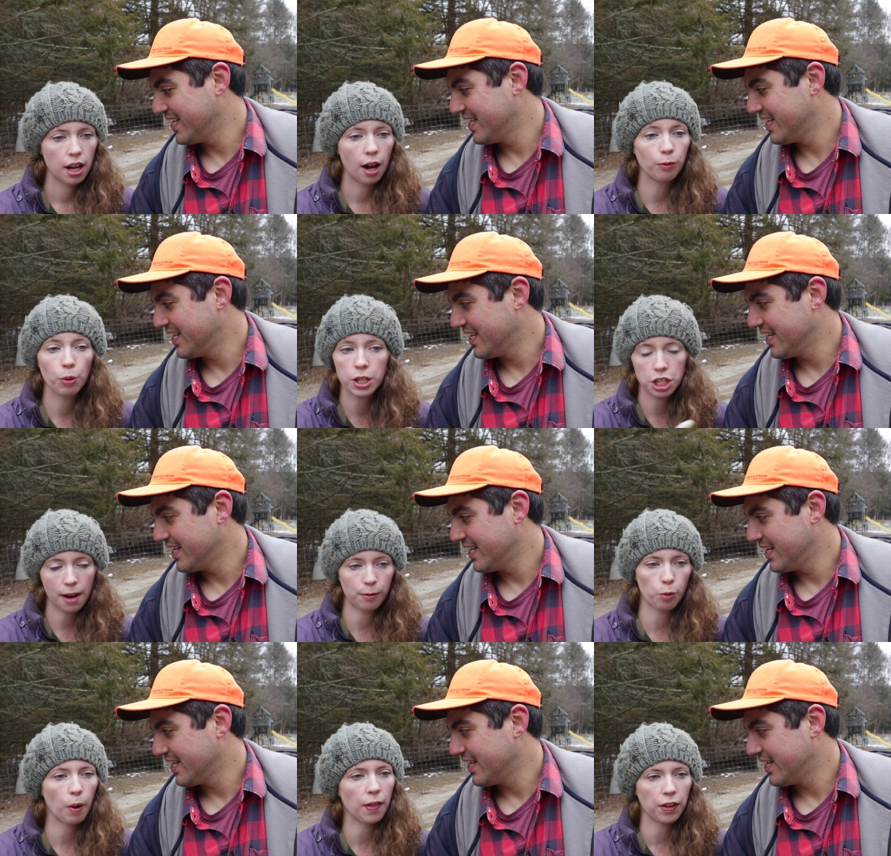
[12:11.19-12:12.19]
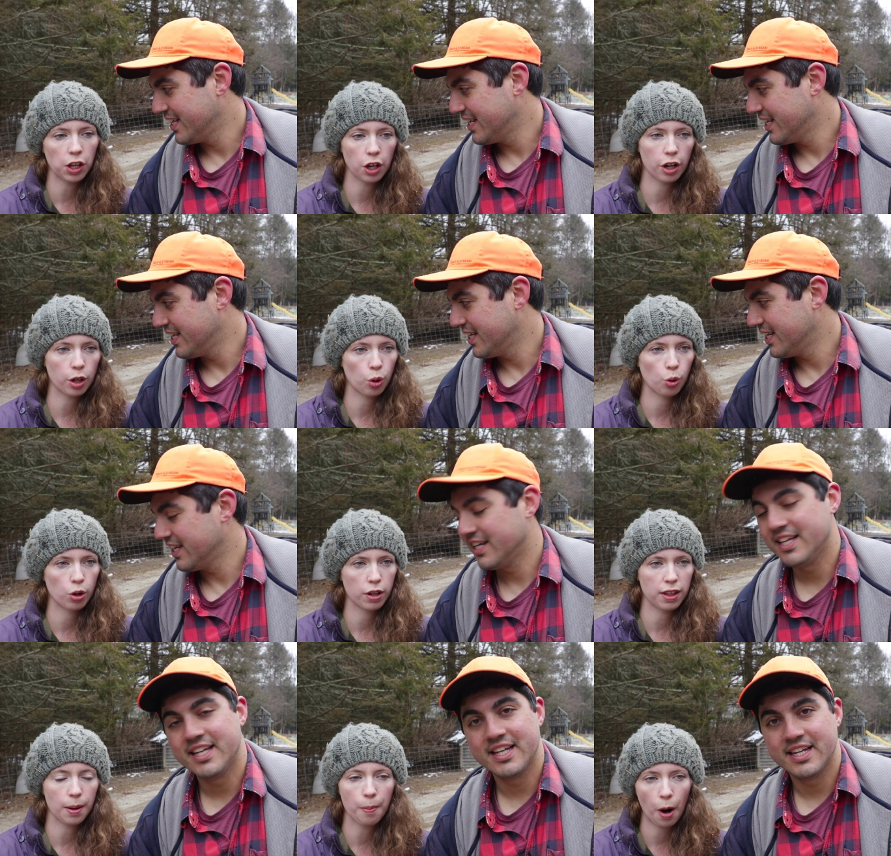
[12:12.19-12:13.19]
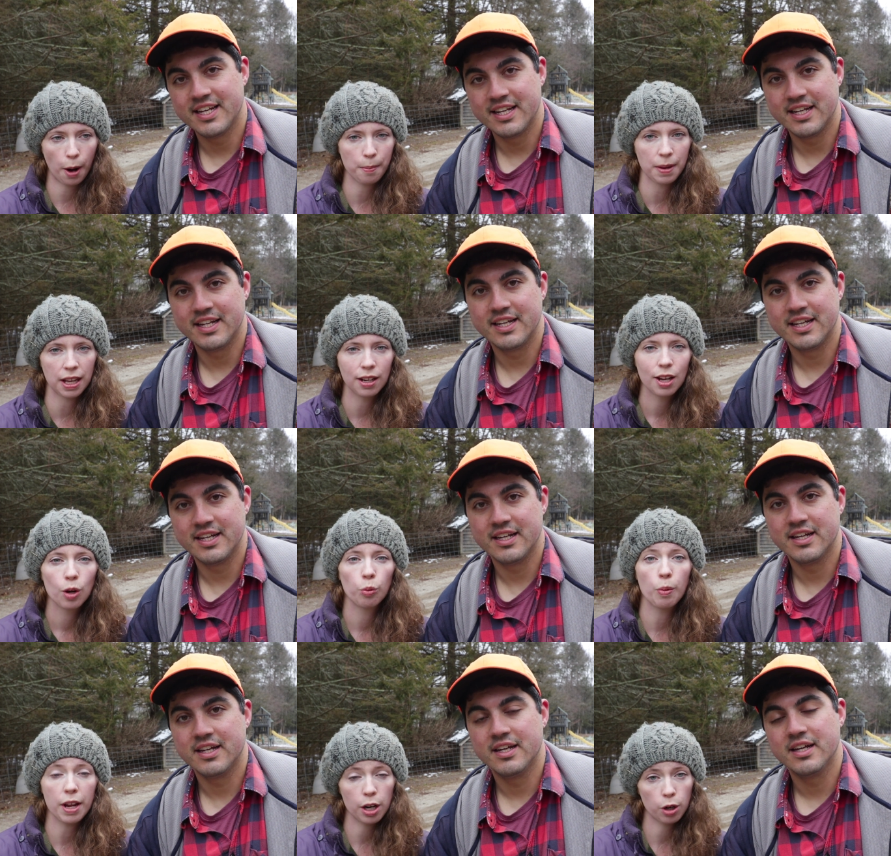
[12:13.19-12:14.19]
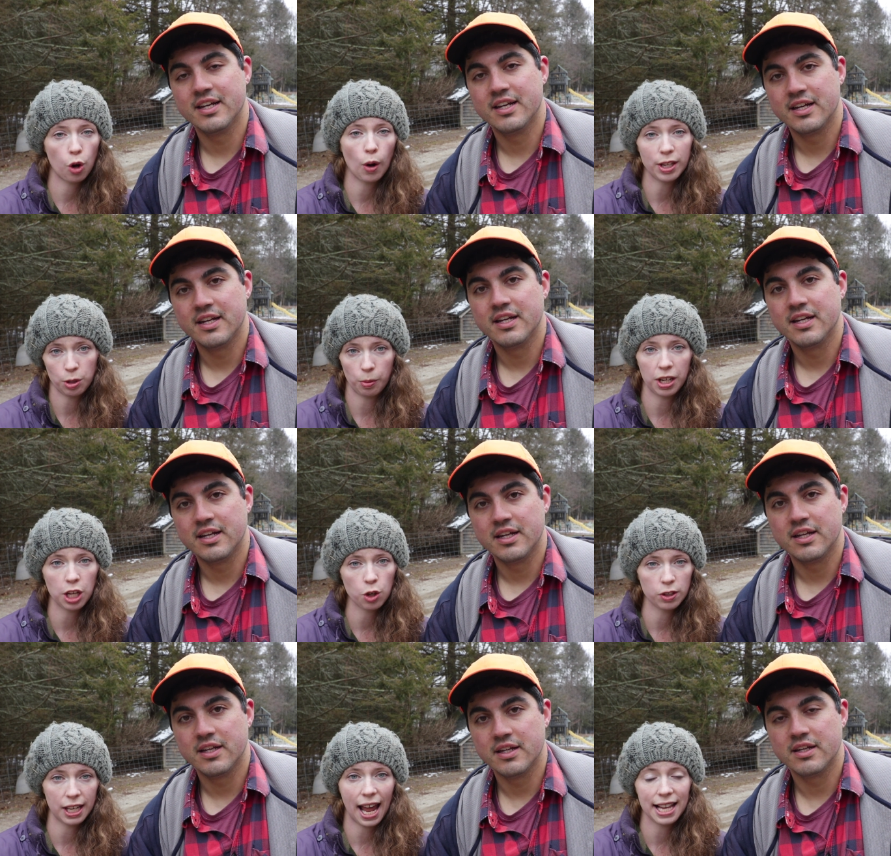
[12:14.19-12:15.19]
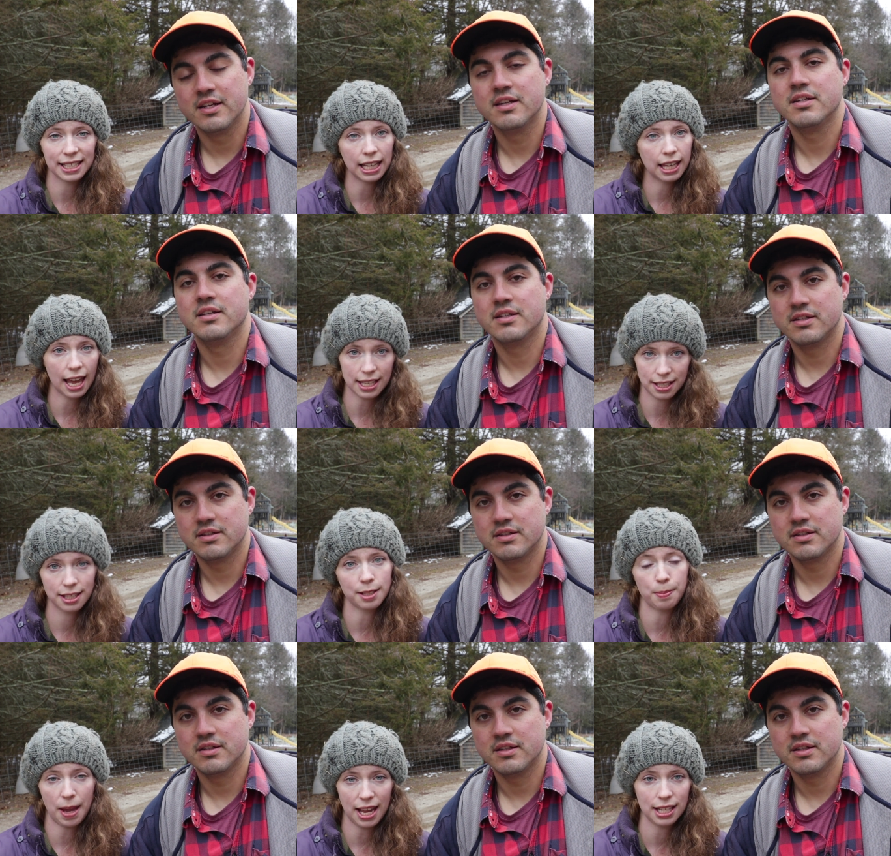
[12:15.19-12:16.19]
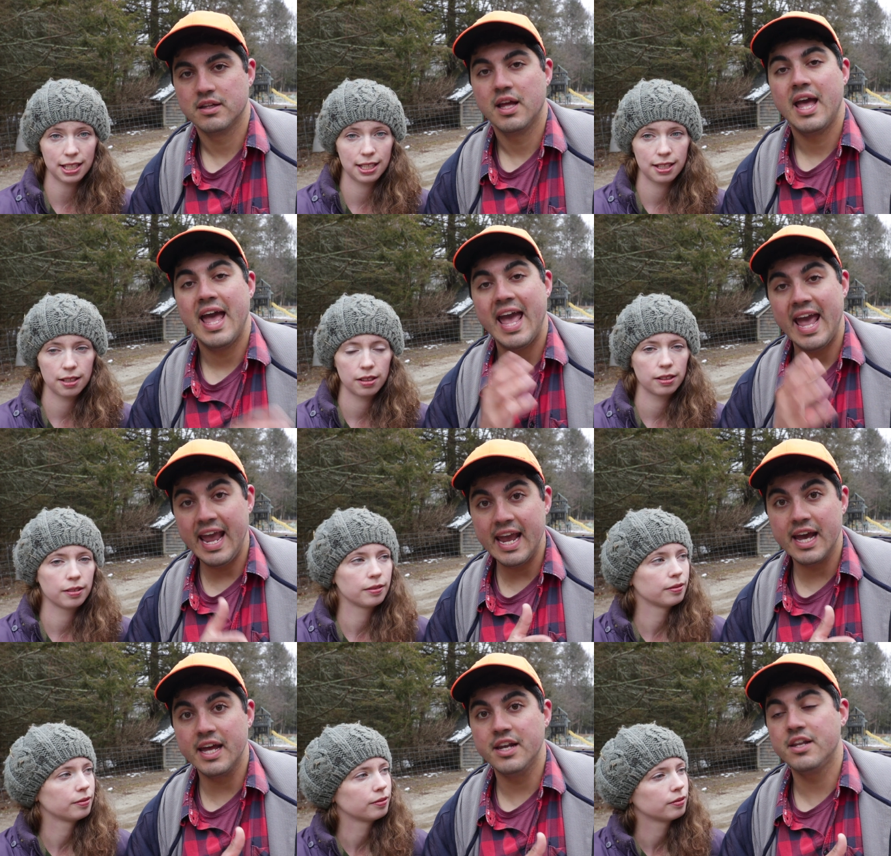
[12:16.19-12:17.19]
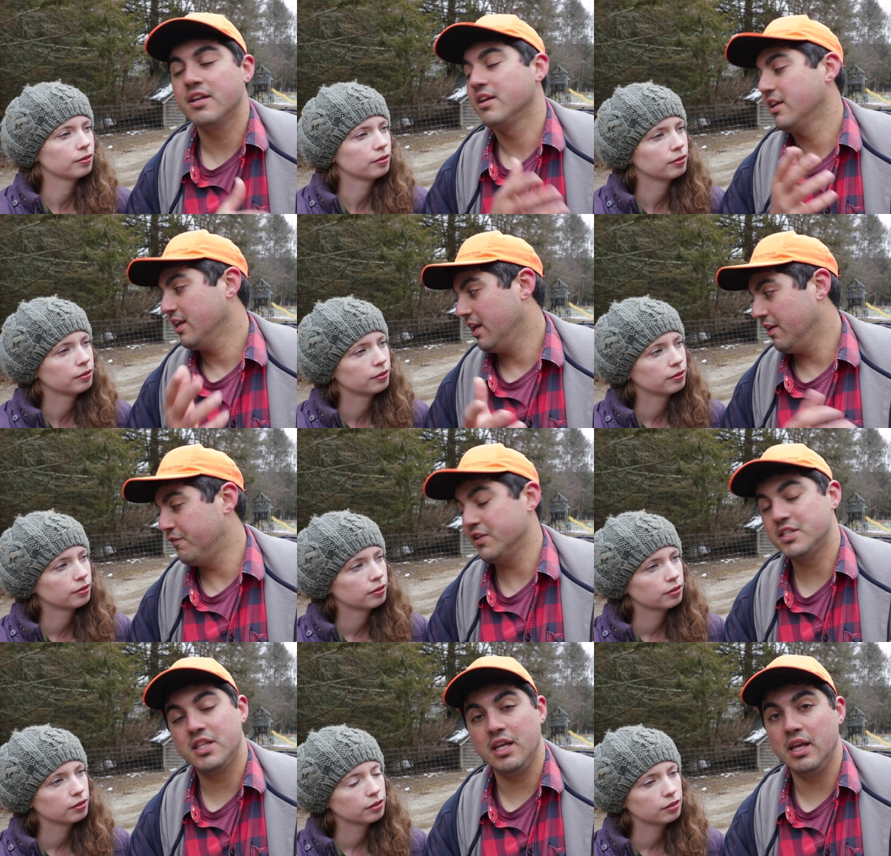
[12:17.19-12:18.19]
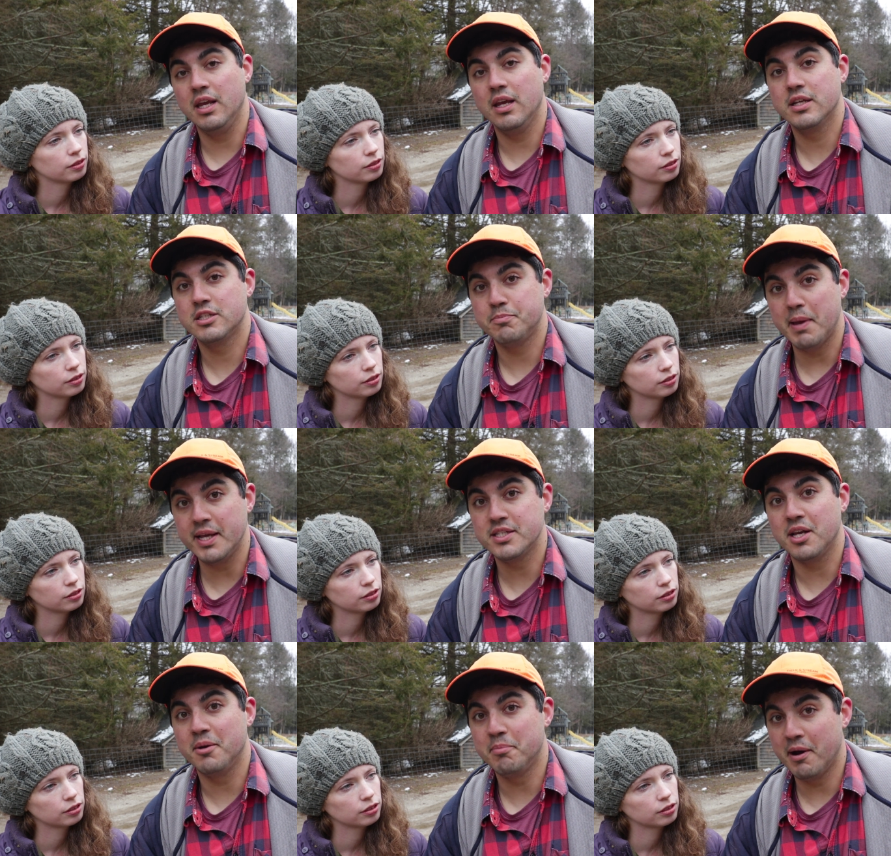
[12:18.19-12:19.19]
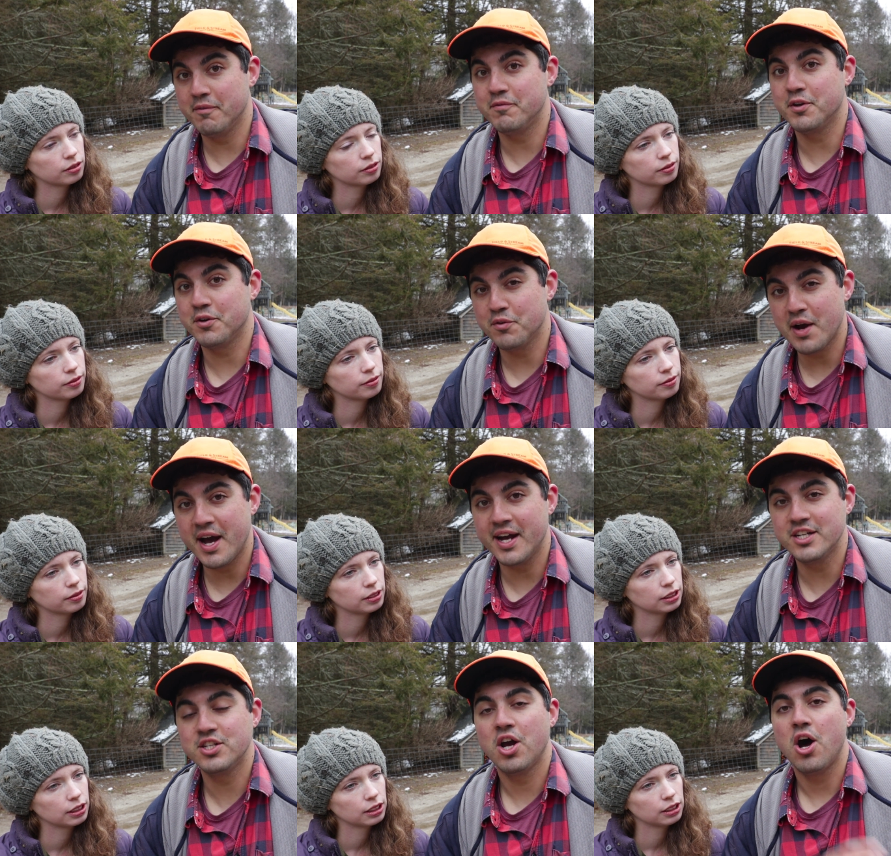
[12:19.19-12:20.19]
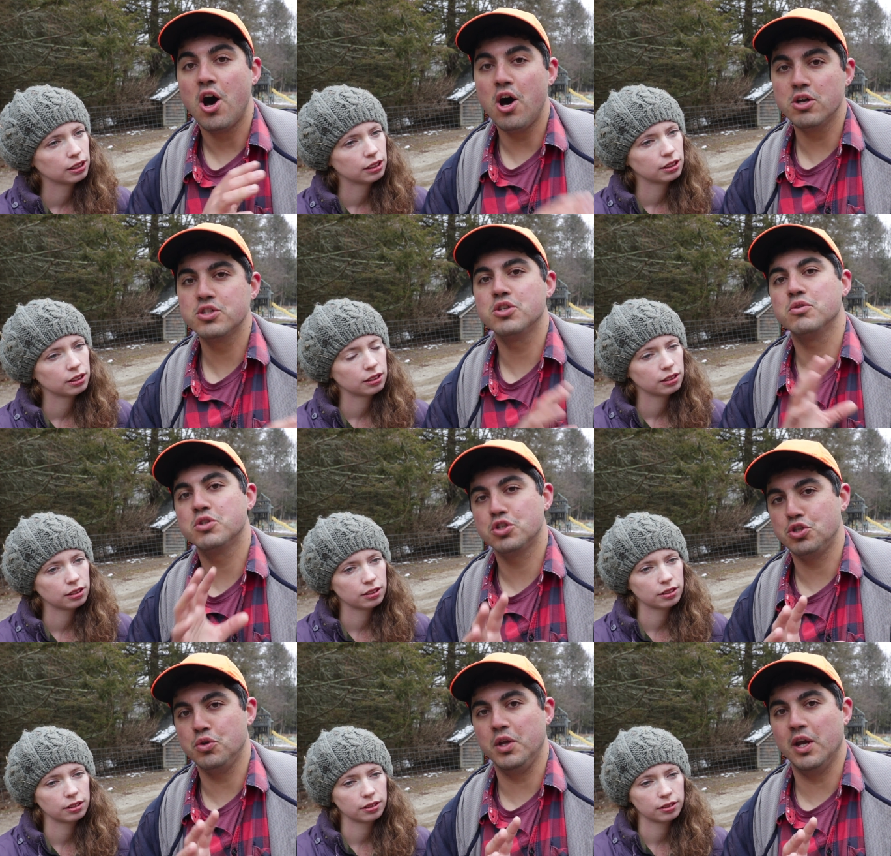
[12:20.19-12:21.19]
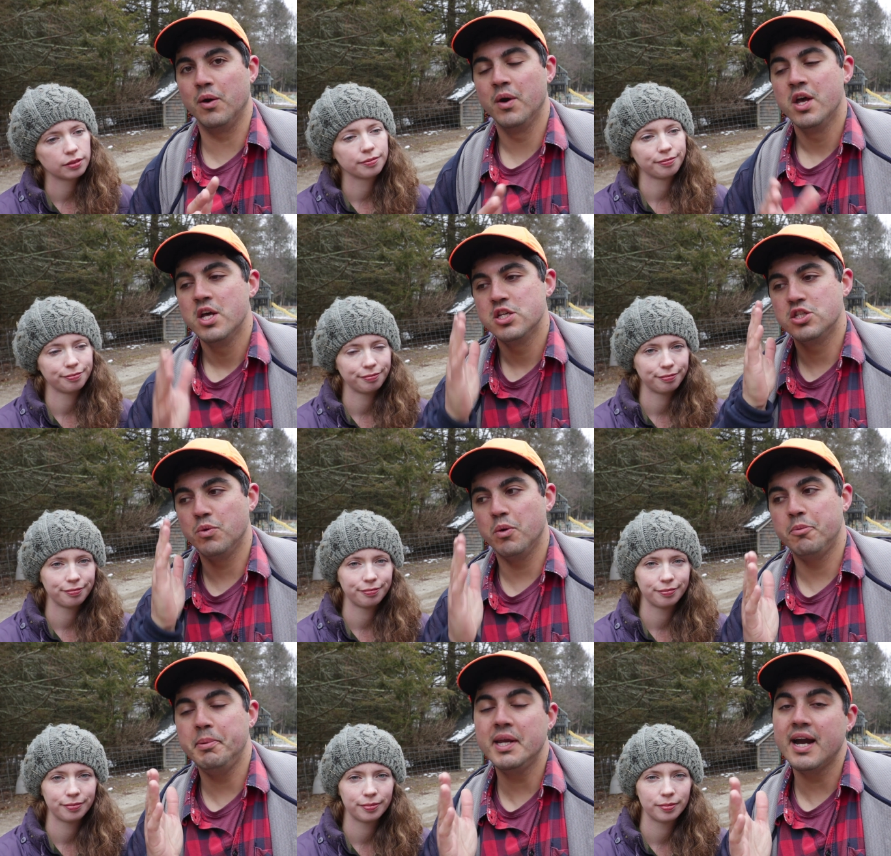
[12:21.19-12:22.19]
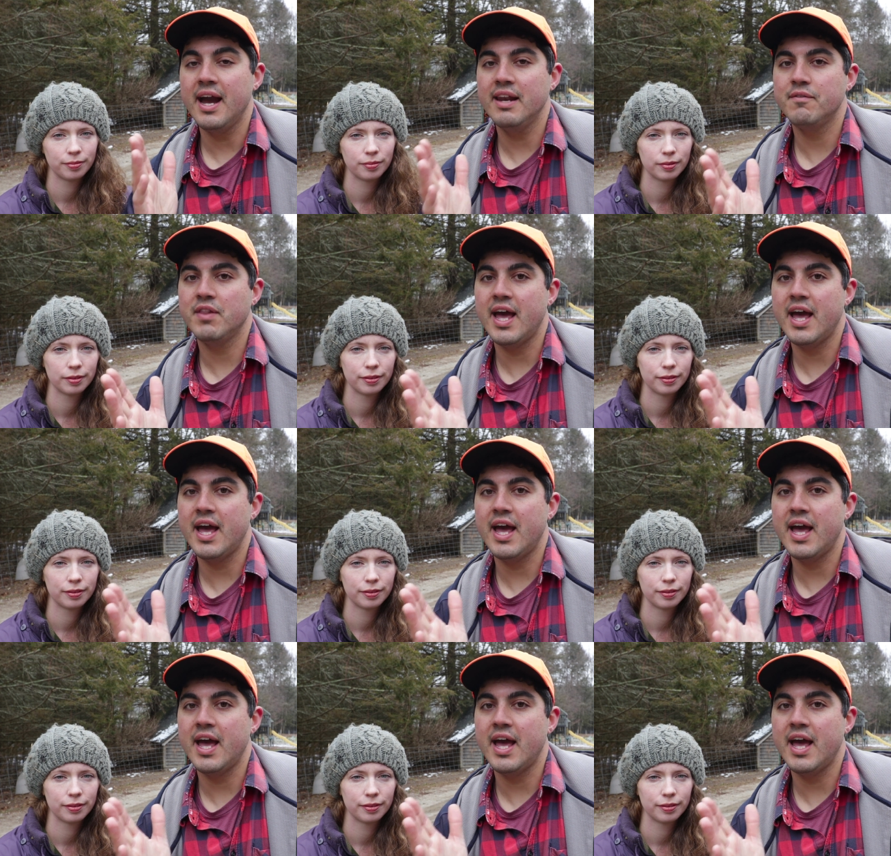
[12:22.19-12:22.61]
Speaker 1: of whichever one, the yurt or the apartment, we are going to want to use it as a guest space.
Speaker 2: And if it's the space above the garage, also studio. So it would be kind of